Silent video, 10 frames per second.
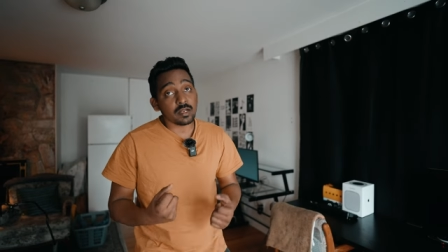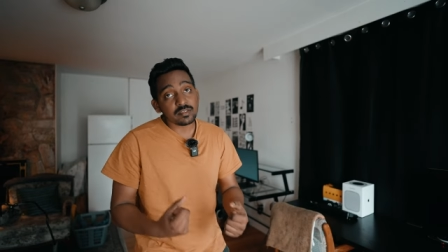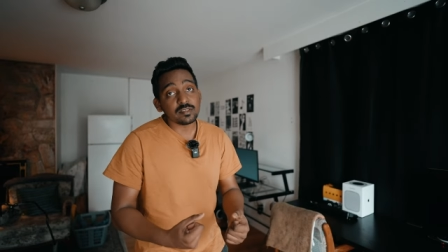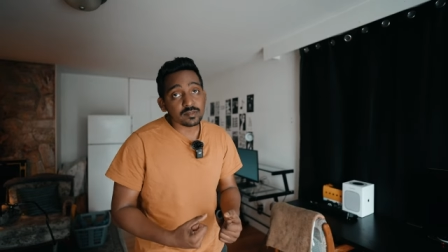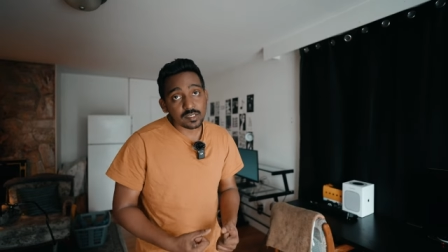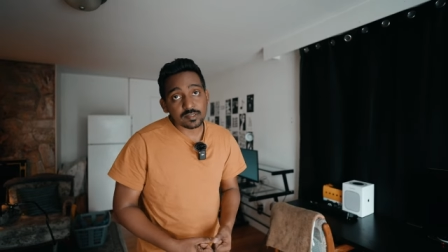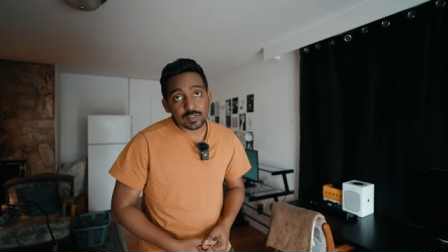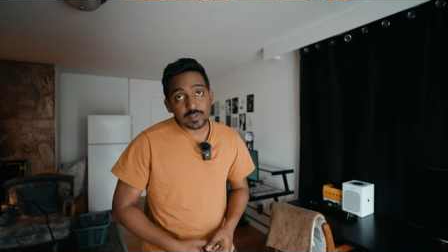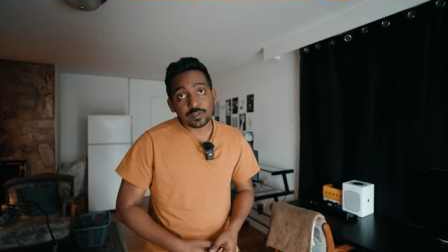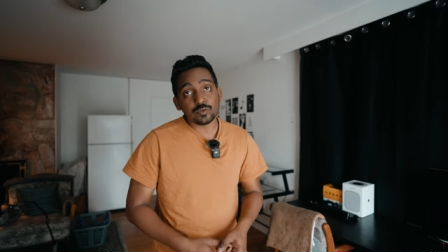
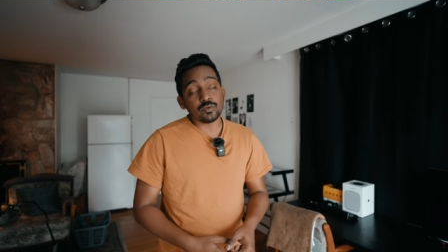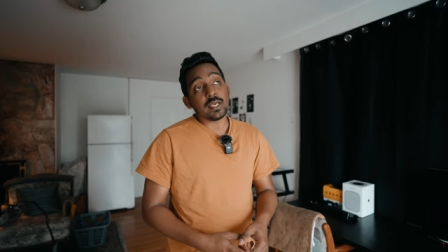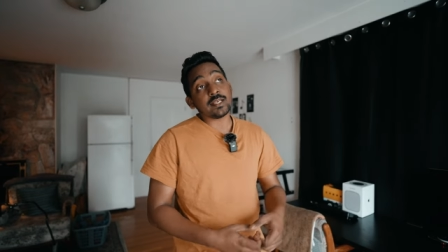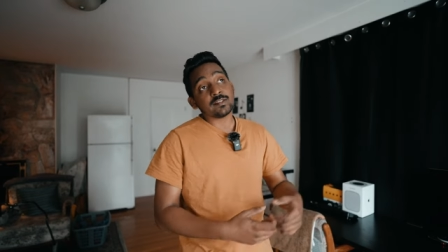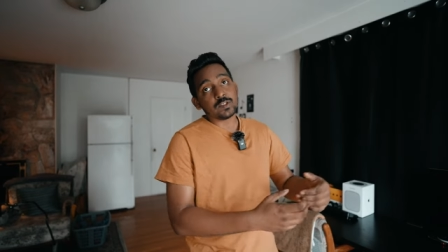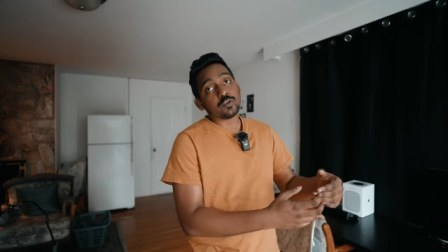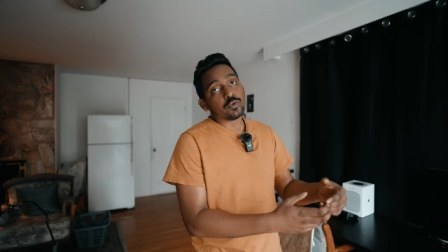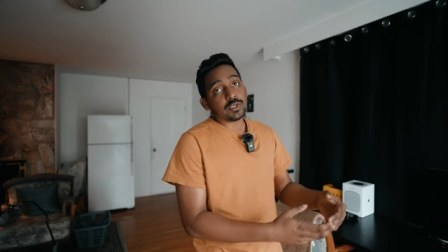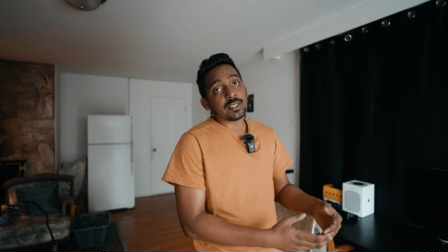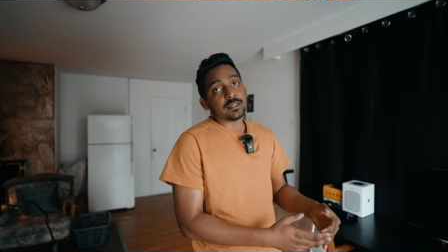consistency in
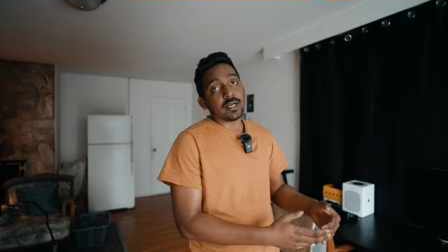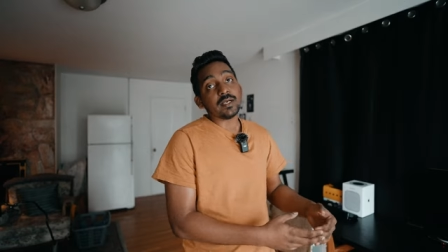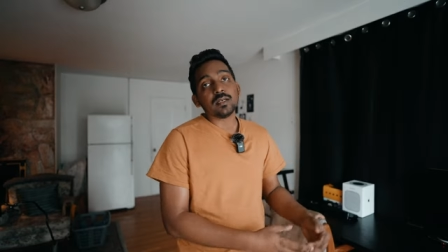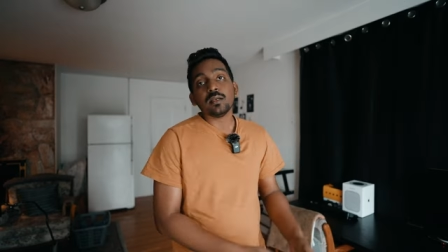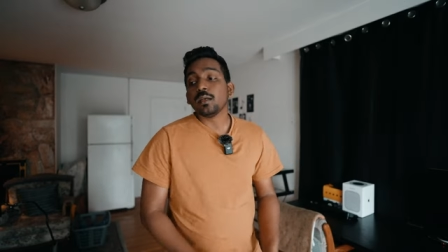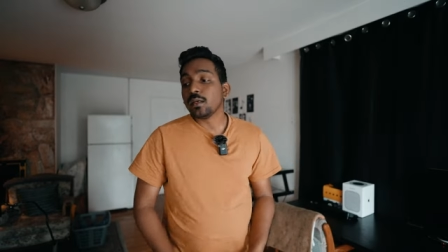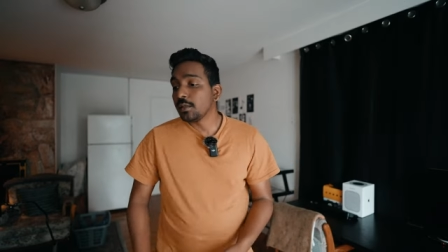executing that,